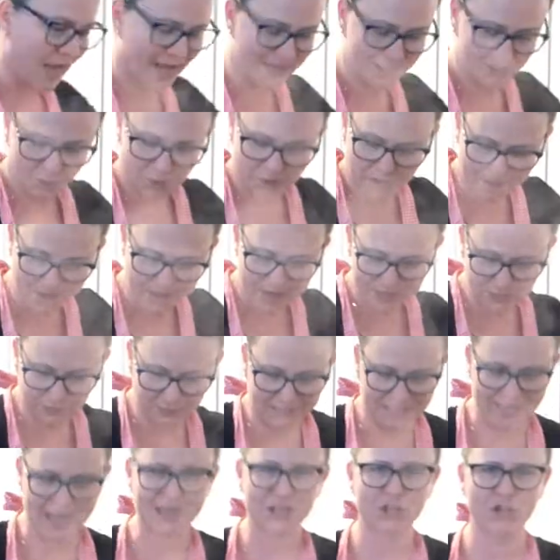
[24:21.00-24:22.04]
I don't want to mess with
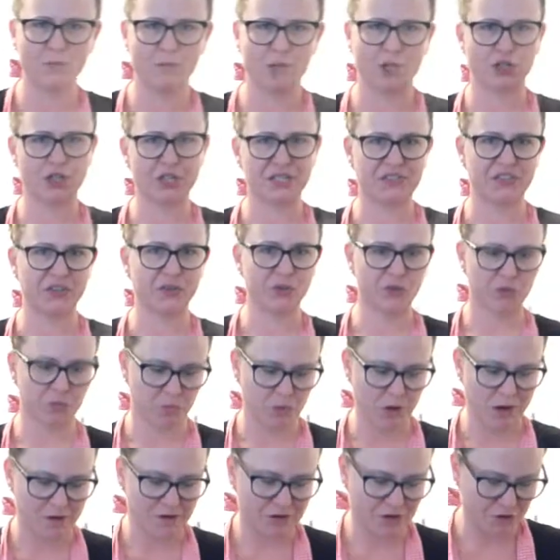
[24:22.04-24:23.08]
that too much because those are
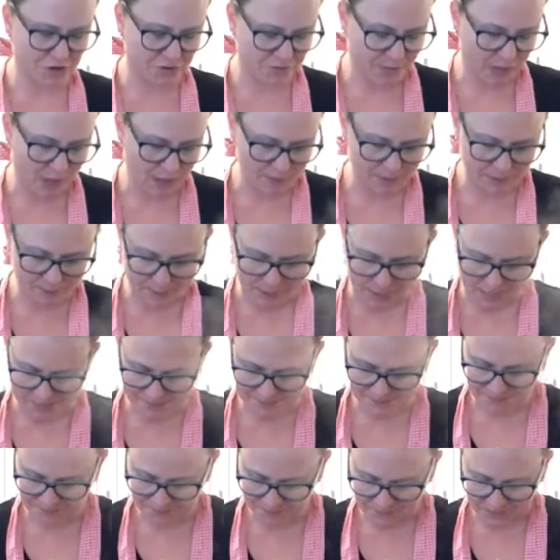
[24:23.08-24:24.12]
browning on the bottom of the pan.
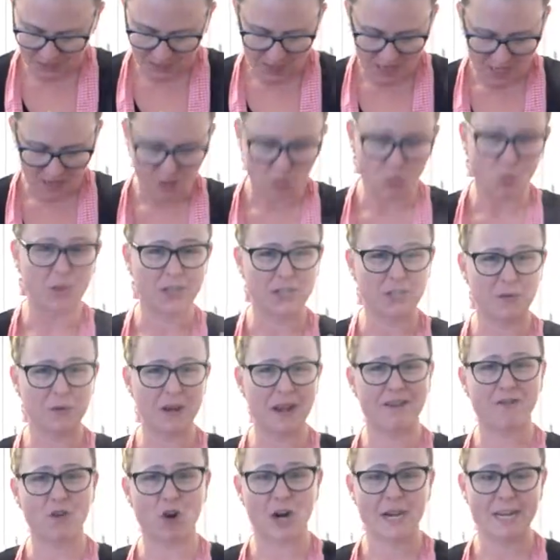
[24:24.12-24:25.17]
And we do
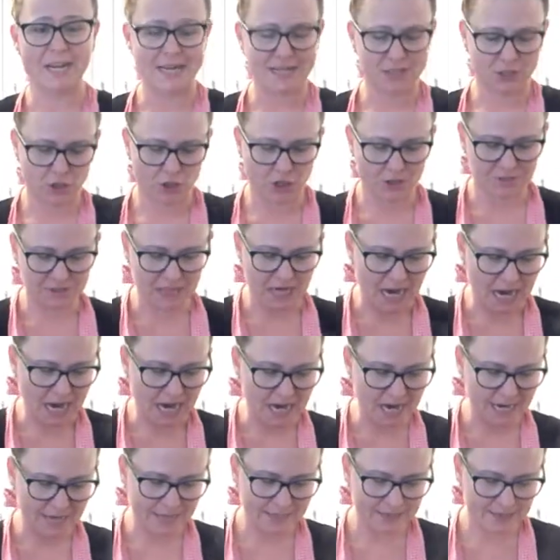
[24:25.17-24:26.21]
have our heat turned up to
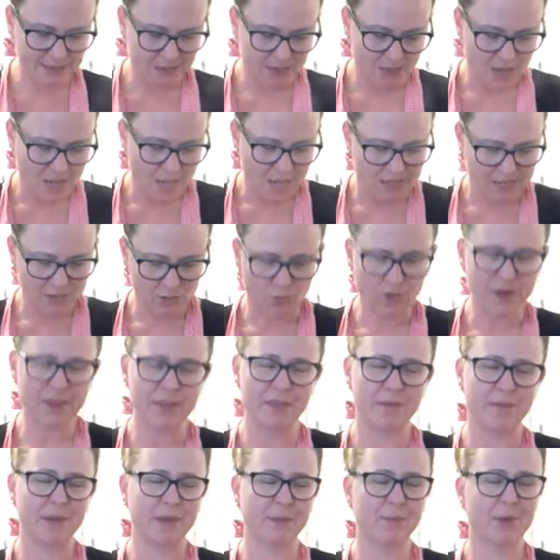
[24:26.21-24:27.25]
high. It's one of the
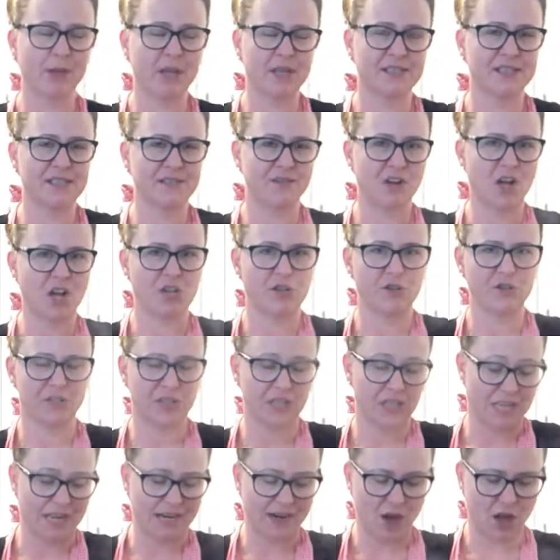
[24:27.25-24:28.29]
big pluses of not using
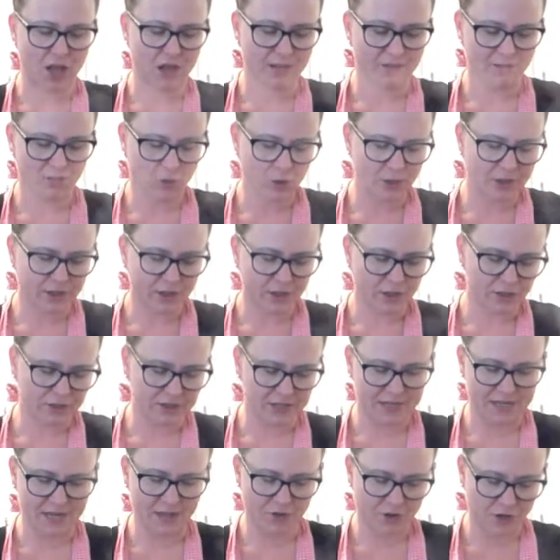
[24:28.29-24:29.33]
like olive oil or
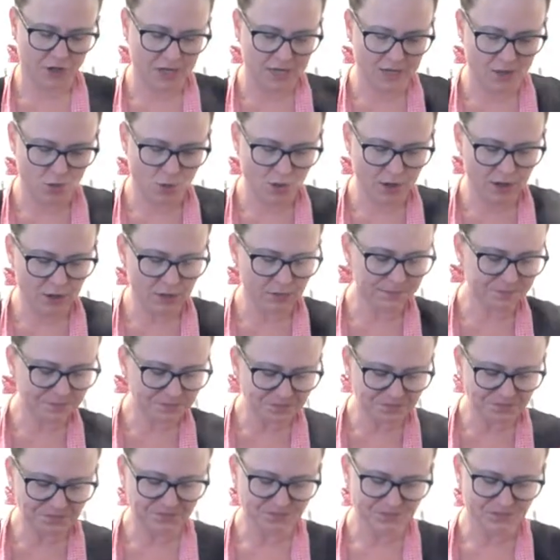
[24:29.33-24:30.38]
any other kind of oil.
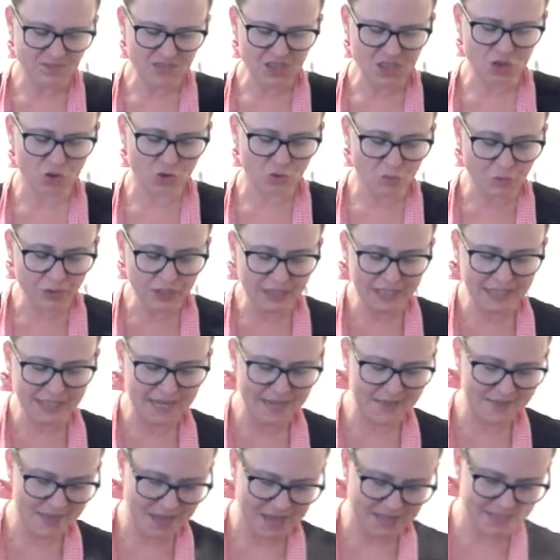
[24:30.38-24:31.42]
You're really
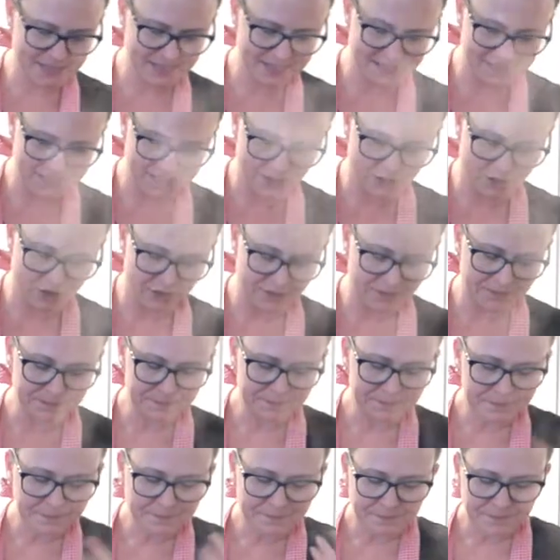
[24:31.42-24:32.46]
getting that seared.
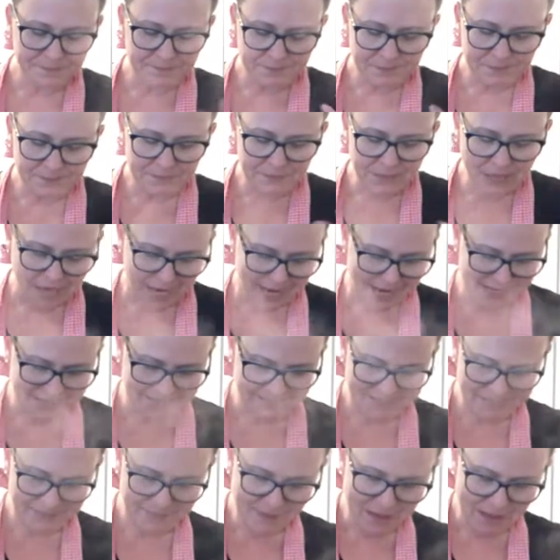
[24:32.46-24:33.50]
I can
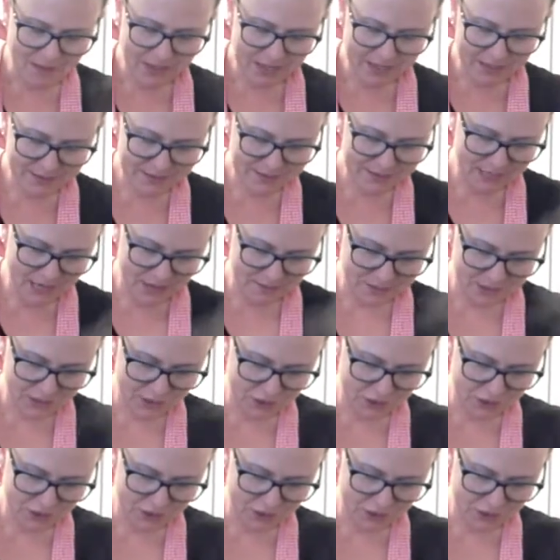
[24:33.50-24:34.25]
smell it. Time to